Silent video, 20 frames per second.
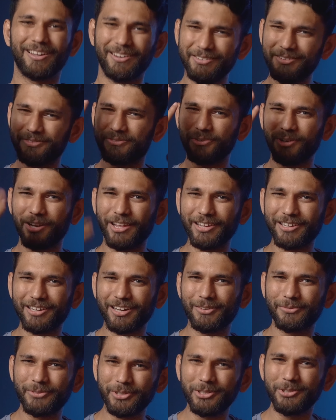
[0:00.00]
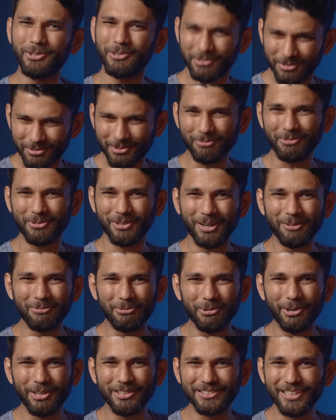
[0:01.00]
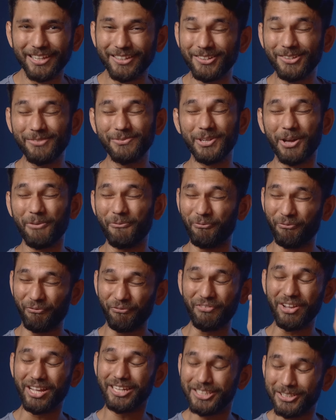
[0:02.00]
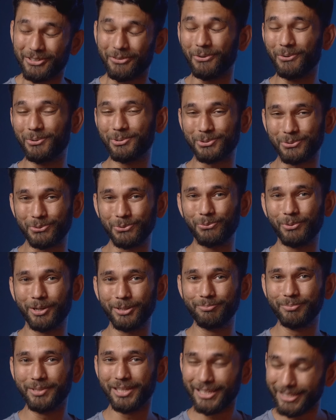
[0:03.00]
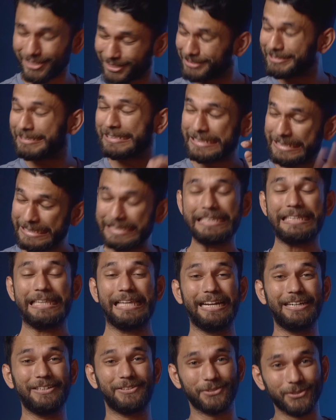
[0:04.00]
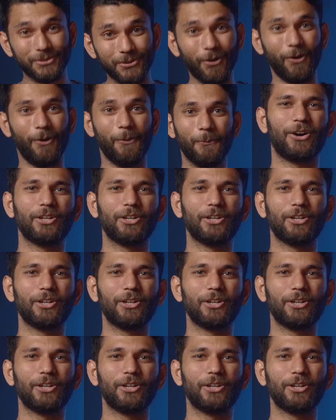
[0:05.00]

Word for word: And if you like our videos, subscribe to our channel. We are very close to 1 million. Let's go.